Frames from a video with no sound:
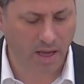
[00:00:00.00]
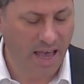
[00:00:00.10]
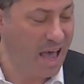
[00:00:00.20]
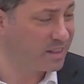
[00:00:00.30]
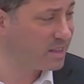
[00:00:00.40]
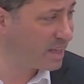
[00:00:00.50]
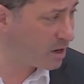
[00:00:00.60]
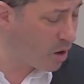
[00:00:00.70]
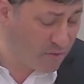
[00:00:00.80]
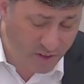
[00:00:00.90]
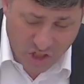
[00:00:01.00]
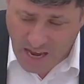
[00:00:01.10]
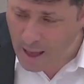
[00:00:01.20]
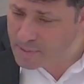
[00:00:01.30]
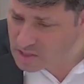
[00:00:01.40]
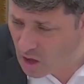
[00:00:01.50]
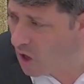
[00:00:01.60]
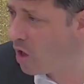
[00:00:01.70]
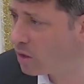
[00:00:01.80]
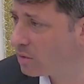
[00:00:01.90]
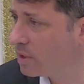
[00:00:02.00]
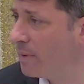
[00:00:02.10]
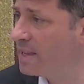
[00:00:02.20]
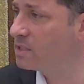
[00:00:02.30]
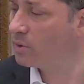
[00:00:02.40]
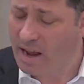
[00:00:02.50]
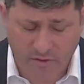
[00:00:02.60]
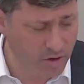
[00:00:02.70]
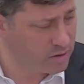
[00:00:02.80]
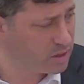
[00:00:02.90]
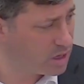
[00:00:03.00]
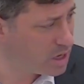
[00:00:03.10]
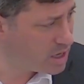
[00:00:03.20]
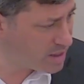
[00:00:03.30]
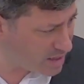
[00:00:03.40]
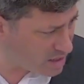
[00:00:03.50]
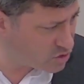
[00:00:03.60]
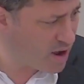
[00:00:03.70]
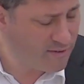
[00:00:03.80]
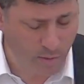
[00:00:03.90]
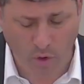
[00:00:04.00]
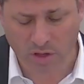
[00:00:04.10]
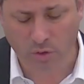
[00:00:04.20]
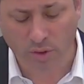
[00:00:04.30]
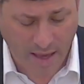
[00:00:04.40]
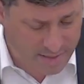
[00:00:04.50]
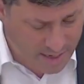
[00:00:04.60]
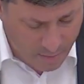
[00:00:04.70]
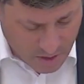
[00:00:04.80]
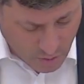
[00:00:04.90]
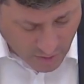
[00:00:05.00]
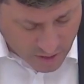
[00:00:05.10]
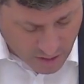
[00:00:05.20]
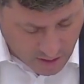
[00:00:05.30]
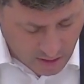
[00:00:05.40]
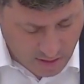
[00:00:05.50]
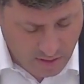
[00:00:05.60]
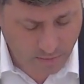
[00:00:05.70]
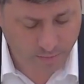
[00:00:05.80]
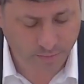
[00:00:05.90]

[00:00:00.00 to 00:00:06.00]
How did they get off on Shabbos? Oh, whatever. They didn't travel more than two thousand amos, whatever the thing is.